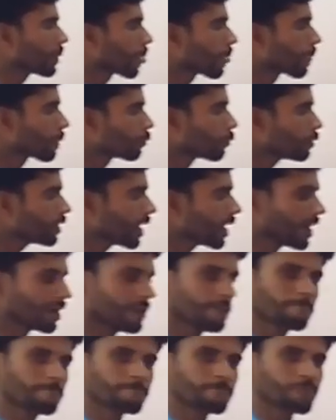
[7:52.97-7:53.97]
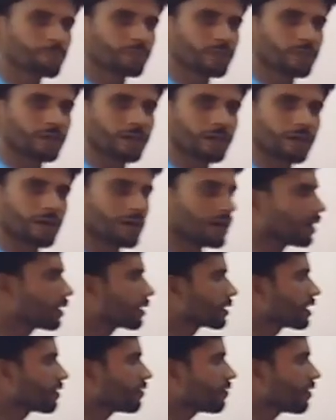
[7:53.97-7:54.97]
we had
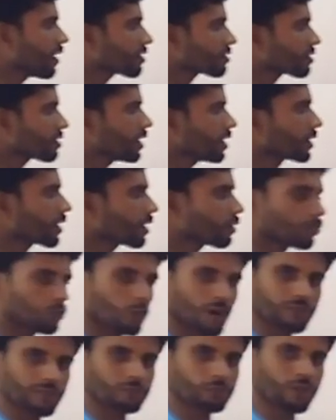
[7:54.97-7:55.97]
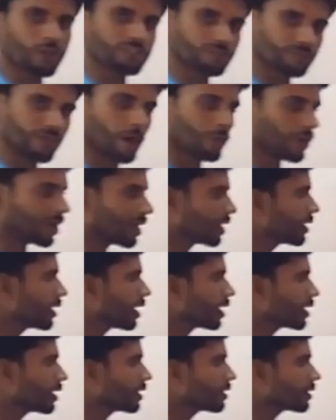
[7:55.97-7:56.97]
the first letter was vowel.
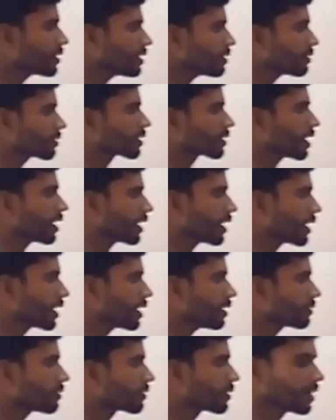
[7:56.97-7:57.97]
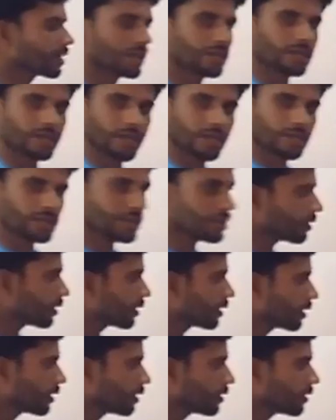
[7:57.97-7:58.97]
Here in this case, here
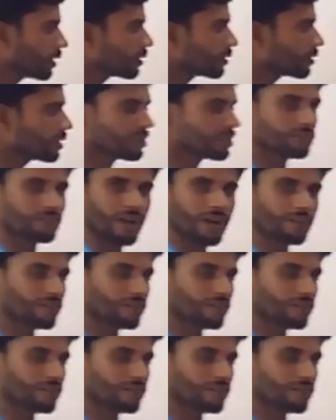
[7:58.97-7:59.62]
in these 5